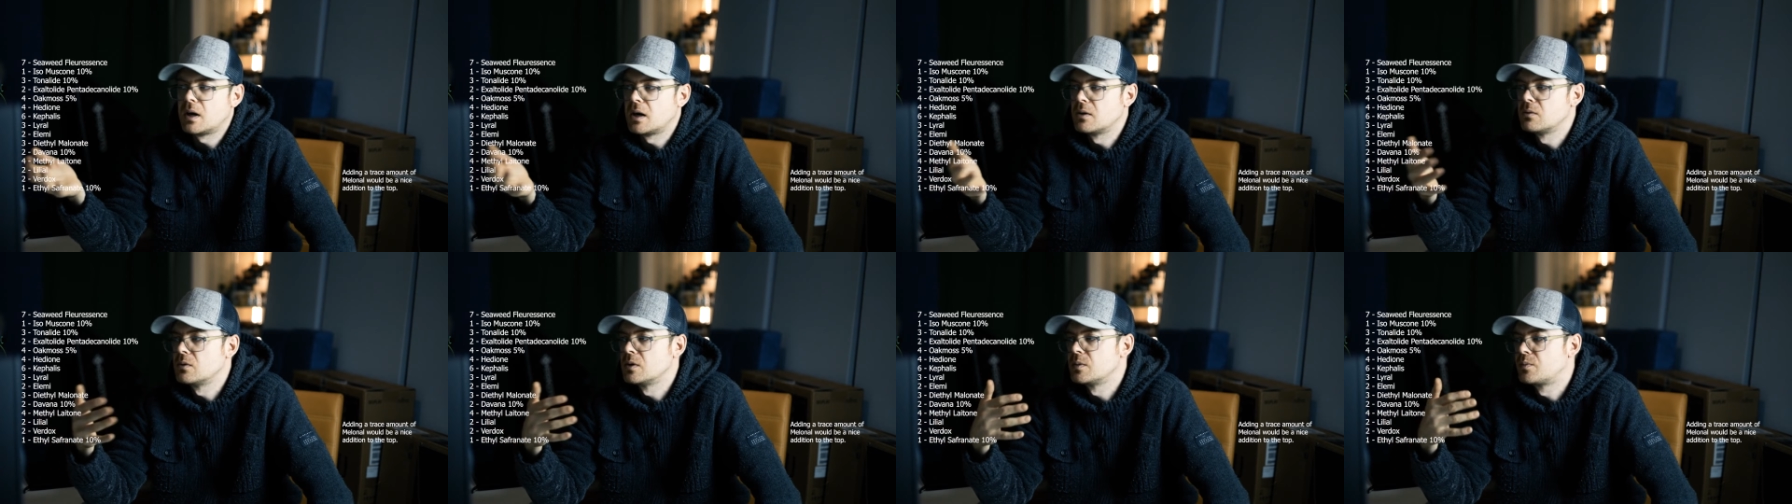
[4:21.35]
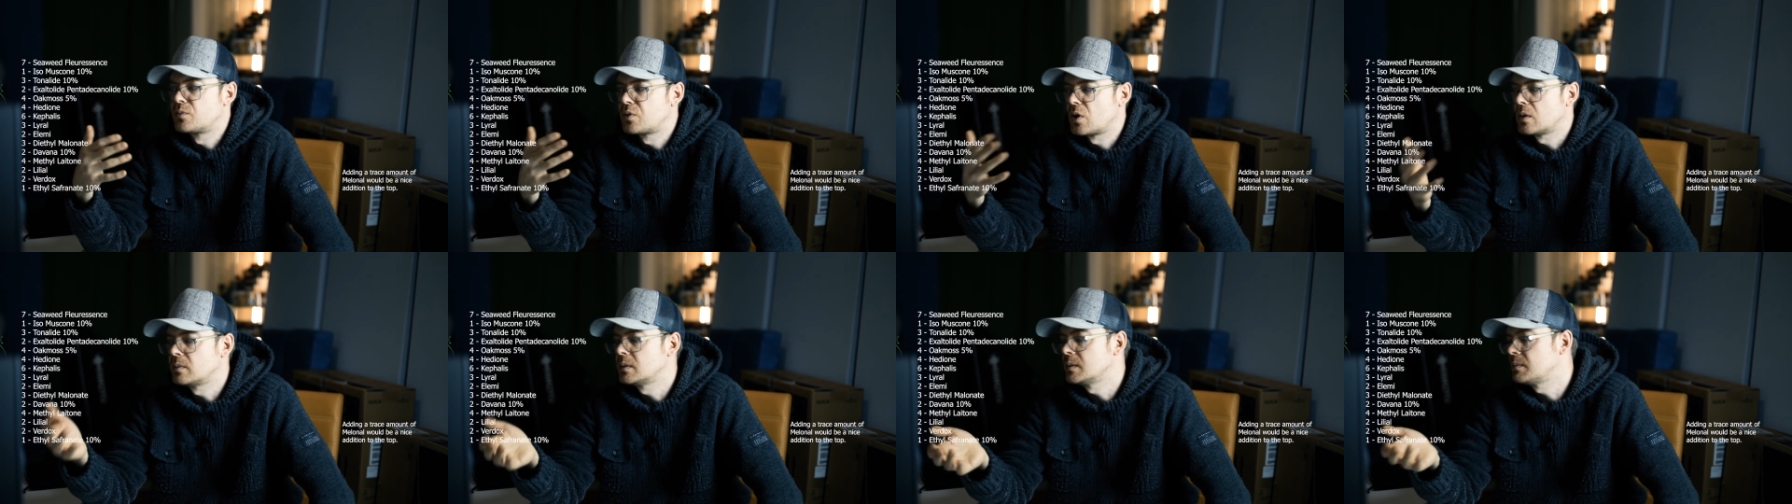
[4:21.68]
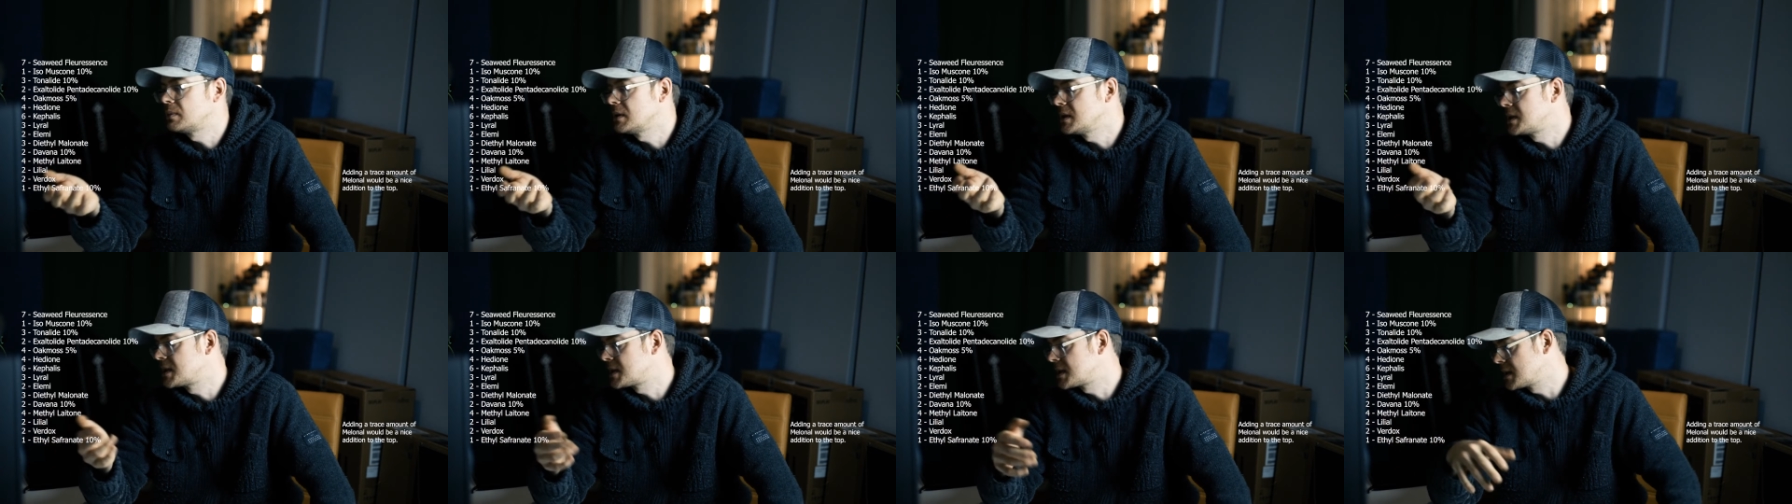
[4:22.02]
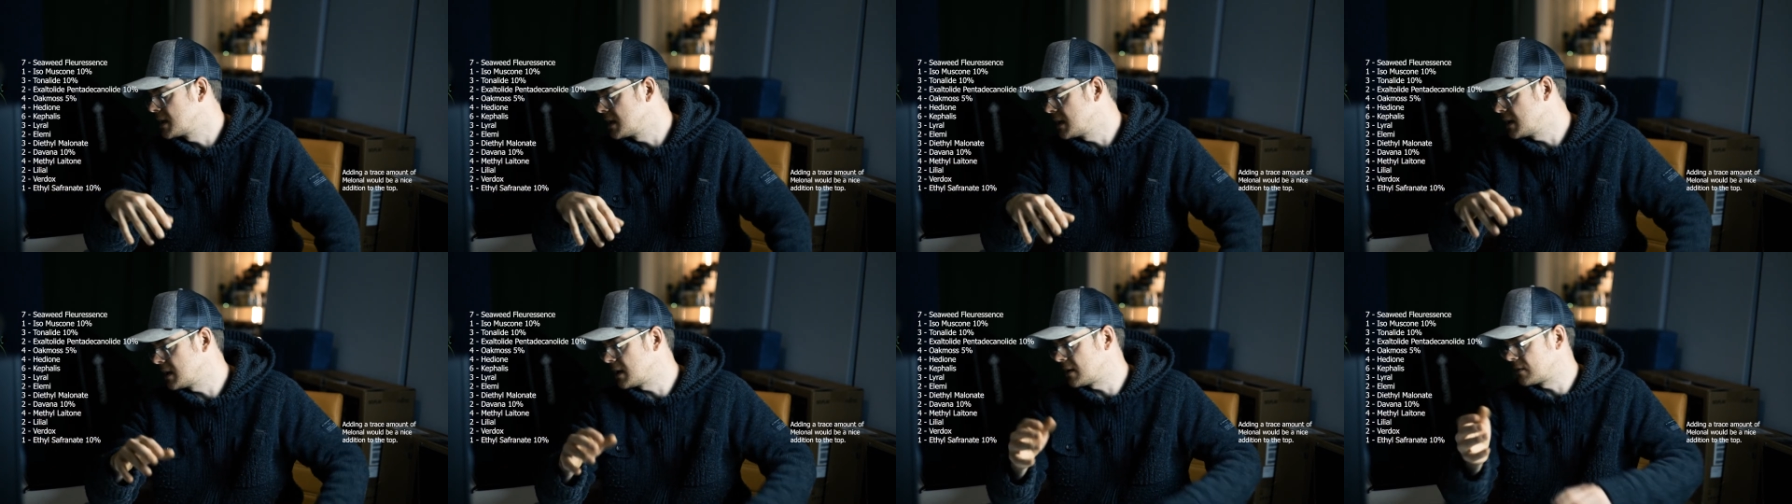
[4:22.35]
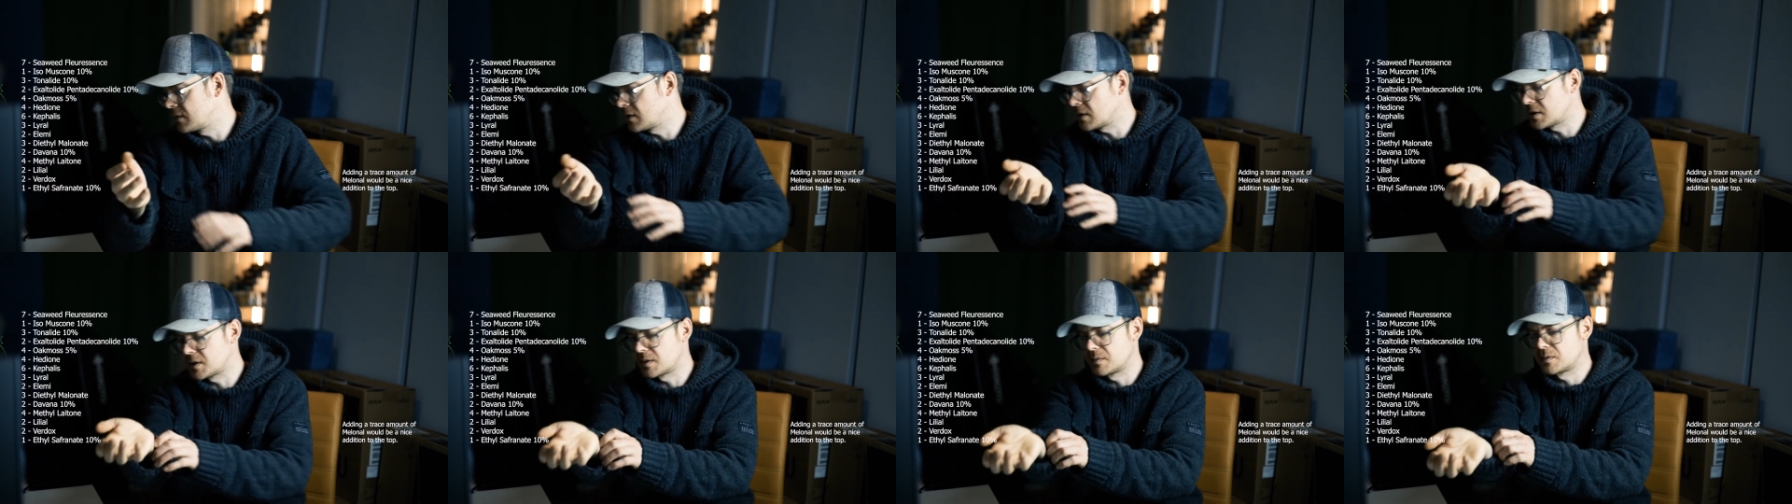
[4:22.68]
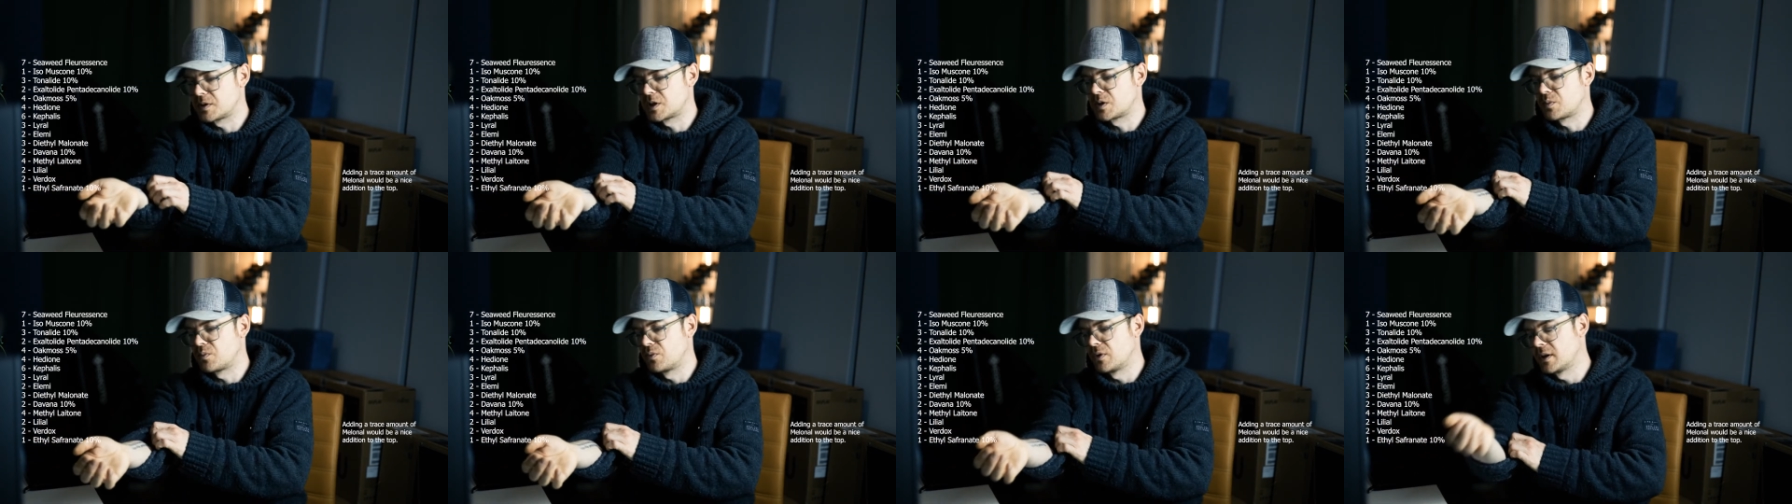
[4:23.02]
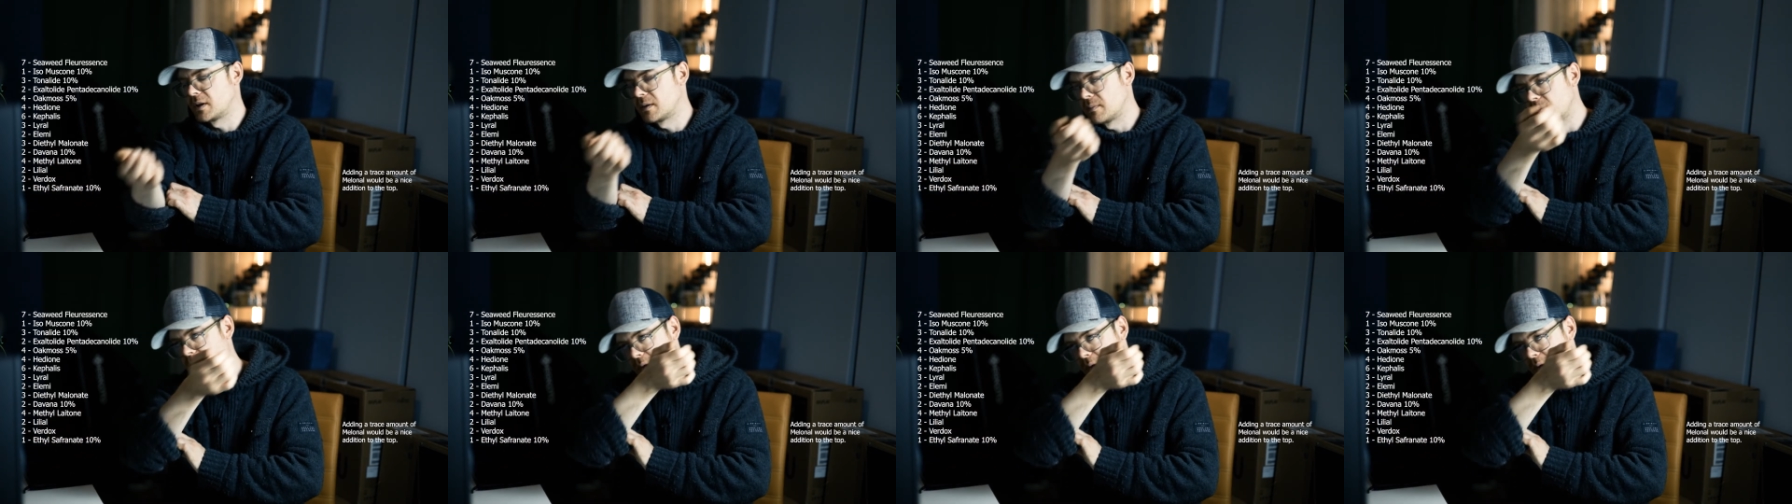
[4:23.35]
I would probably say, I've got some sprayed on